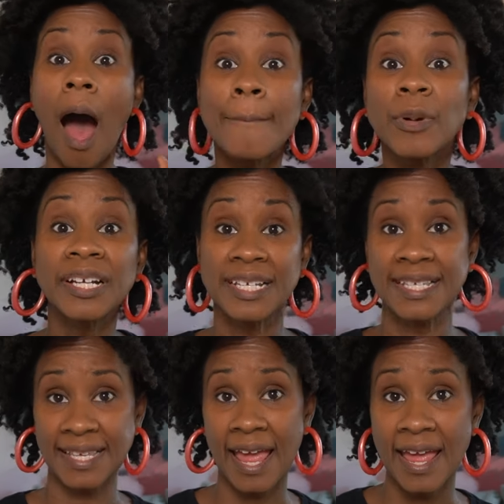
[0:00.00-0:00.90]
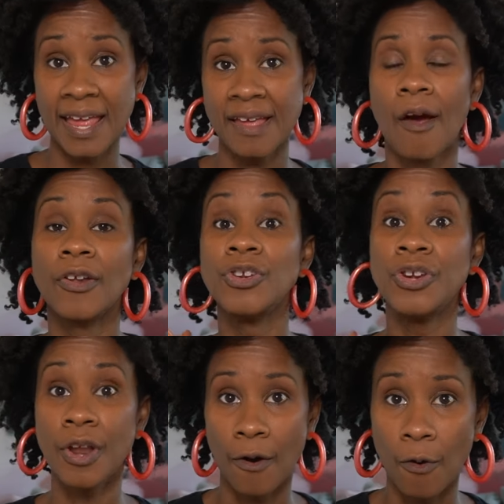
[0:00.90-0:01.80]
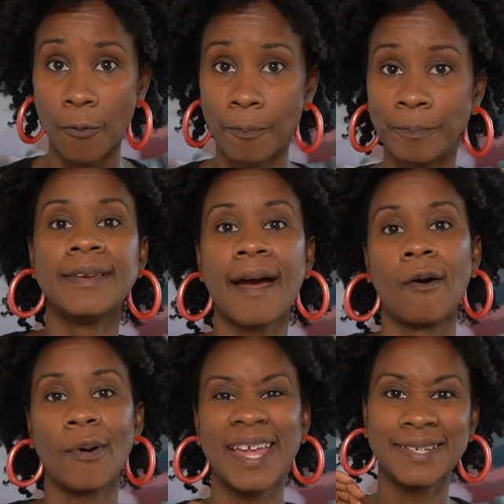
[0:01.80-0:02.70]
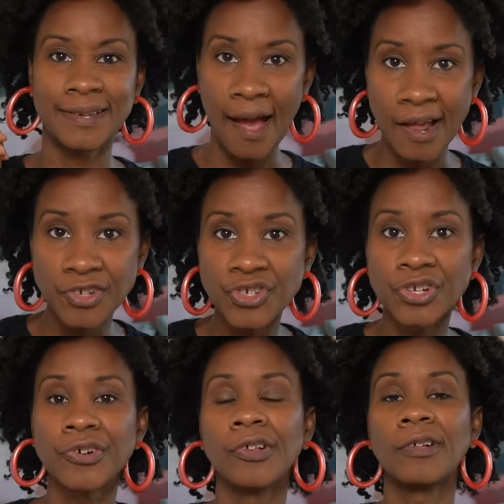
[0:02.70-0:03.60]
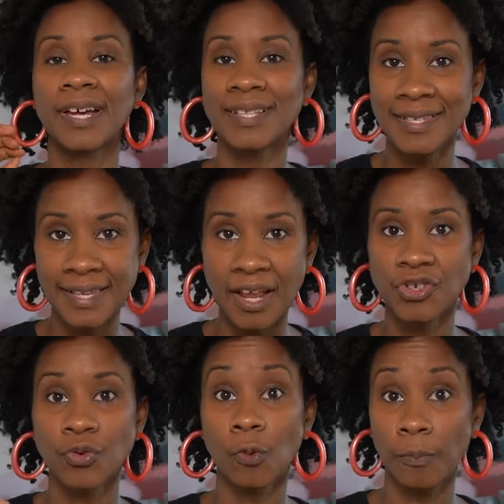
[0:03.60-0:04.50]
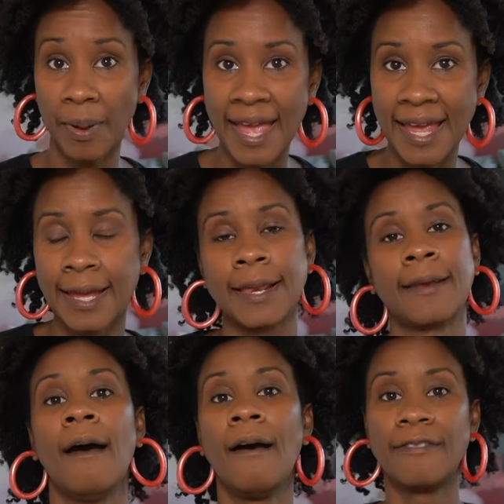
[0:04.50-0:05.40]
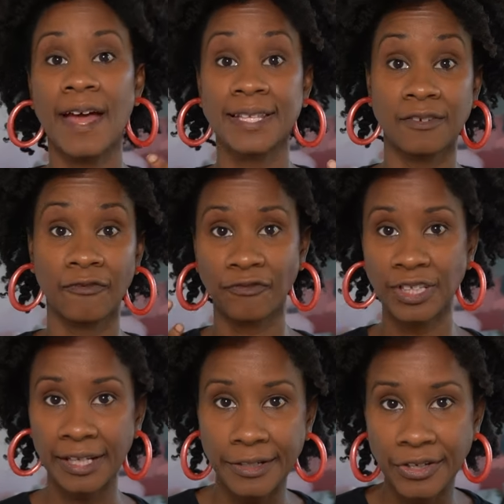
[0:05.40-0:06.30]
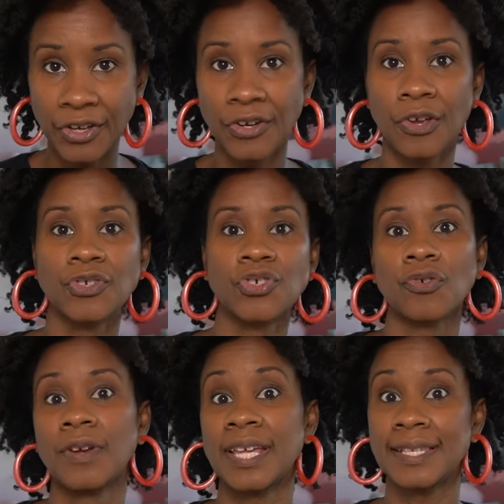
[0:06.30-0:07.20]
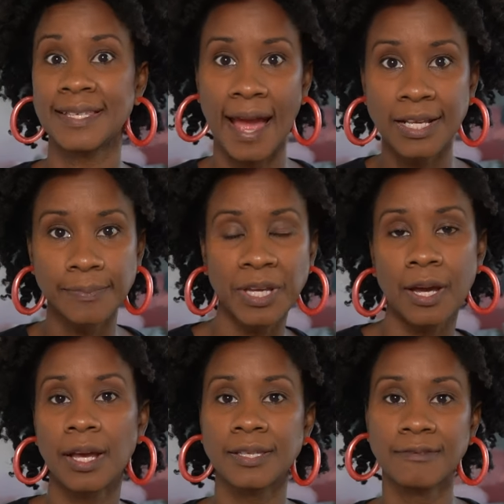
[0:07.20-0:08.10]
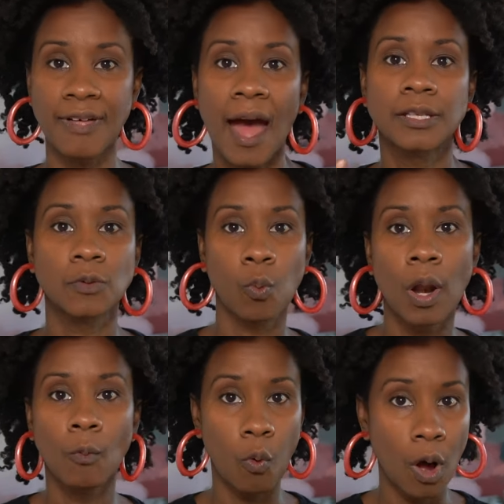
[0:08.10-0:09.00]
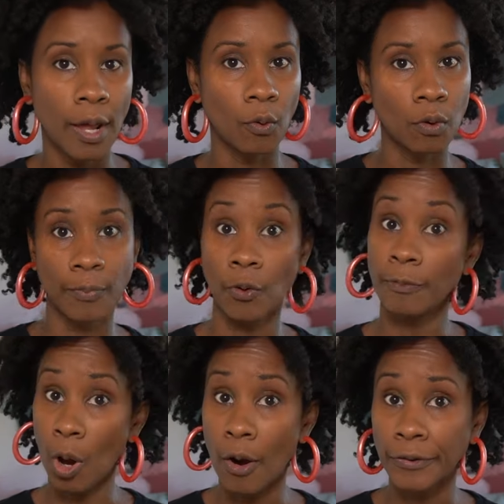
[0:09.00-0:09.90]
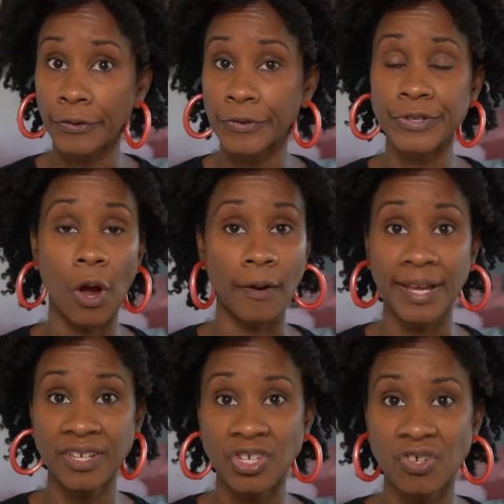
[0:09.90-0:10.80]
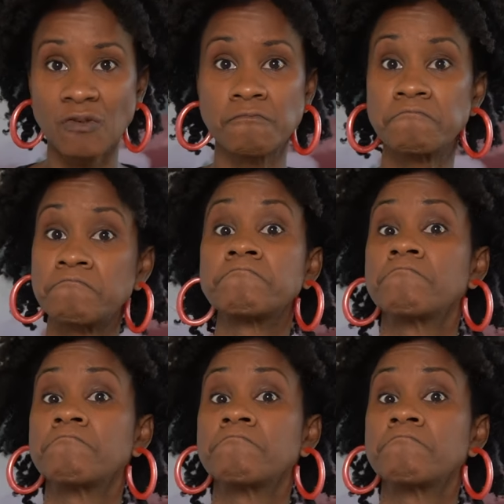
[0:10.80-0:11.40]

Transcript: I'm gonna say no. Now, intentional consensual pain that's inflicted during sex because that's what one or both partners are into?